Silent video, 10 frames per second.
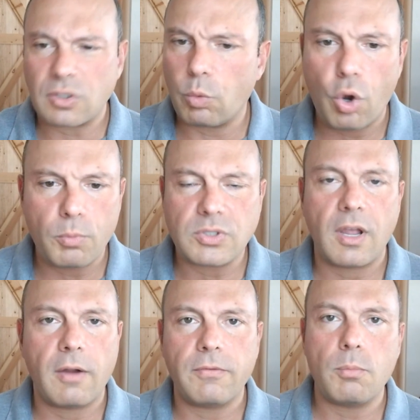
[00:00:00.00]
We're almost
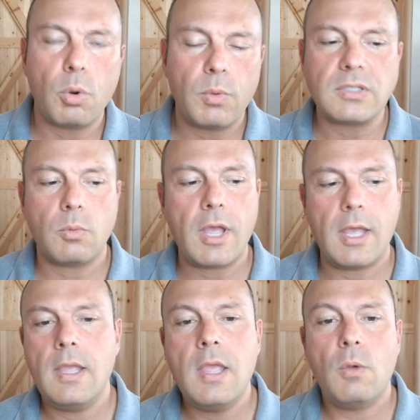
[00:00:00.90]
there. A few more weeks
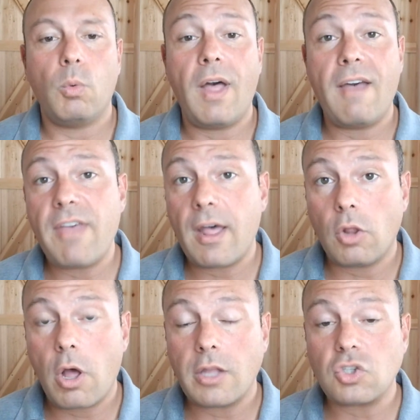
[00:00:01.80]
away. We'll have
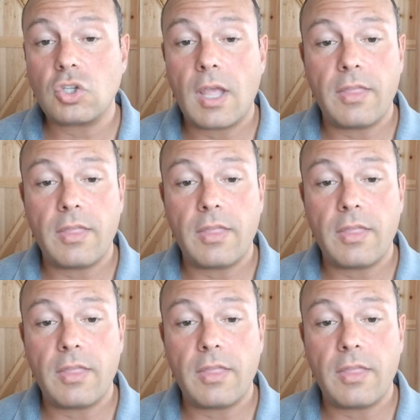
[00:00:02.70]
that launched